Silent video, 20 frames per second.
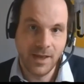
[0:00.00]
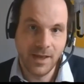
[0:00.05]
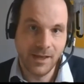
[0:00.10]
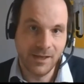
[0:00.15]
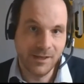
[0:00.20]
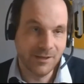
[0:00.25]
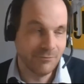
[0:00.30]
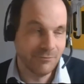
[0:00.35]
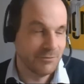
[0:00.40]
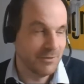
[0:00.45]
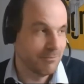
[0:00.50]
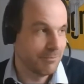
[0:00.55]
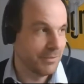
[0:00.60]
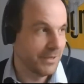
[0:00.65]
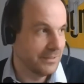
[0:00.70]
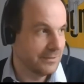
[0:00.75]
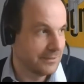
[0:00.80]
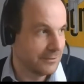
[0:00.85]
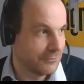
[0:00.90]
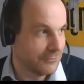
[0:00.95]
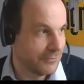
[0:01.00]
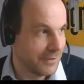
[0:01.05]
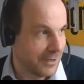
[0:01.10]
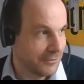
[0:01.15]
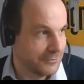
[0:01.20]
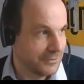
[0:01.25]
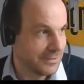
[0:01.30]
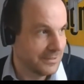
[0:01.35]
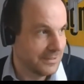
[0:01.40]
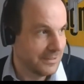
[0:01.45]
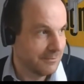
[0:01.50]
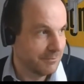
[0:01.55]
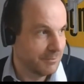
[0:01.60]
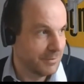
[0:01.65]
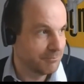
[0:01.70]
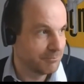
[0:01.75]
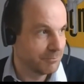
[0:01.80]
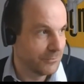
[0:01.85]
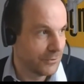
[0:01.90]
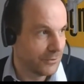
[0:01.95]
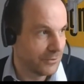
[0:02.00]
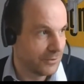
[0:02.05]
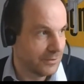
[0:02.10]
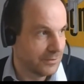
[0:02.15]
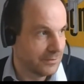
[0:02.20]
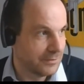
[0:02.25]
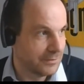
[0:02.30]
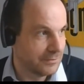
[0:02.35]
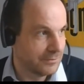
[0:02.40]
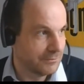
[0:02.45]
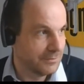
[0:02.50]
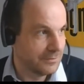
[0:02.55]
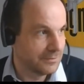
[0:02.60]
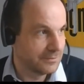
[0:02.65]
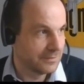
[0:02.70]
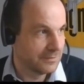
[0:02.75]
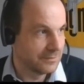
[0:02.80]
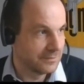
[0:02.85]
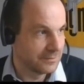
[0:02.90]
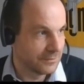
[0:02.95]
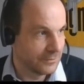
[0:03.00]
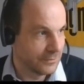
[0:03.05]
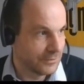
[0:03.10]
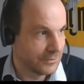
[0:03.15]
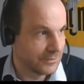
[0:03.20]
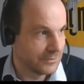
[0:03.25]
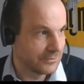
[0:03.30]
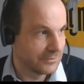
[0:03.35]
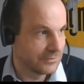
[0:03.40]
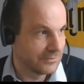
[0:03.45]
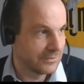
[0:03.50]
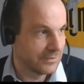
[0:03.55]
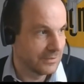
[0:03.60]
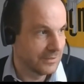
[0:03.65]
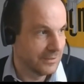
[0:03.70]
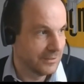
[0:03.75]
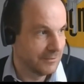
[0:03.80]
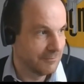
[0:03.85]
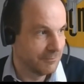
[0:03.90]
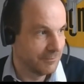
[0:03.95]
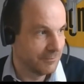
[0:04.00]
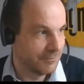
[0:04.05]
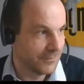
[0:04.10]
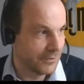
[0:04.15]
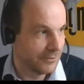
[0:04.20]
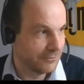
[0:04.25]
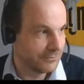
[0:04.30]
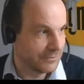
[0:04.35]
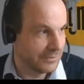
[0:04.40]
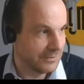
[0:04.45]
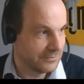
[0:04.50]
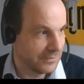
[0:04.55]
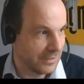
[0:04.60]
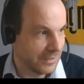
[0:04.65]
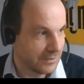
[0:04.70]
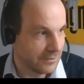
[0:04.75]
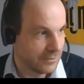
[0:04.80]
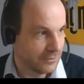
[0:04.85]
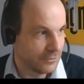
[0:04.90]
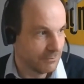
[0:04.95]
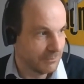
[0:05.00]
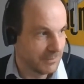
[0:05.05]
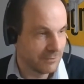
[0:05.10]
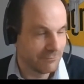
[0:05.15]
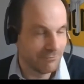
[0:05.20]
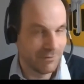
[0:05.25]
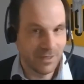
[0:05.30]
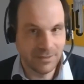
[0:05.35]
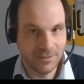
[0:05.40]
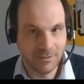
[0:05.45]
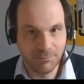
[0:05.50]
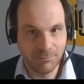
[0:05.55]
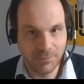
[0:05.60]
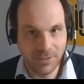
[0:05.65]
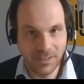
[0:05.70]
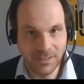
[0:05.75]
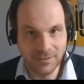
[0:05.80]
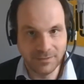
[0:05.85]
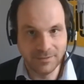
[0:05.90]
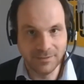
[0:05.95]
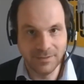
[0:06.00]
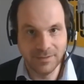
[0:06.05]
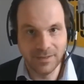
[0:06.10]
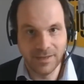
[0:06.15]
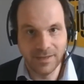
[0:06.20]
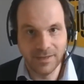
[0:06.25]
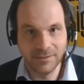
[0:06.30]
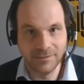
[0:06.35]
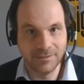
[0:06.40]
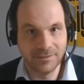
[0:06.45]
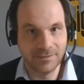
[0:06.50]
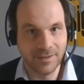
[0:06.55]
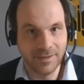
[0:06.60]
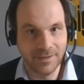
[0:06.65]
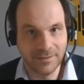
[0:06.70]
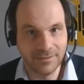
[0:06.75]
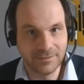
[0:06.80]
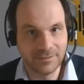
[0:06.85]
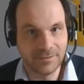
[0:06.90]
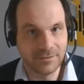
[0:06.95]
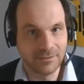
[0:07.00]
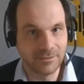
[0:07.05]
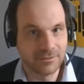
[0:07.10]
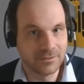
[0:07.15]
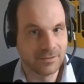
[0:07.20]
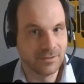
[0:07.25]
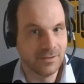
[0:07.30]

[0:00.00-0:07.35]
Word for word: Uh, we played around a little bit more with the thought um, of this economic viability and tested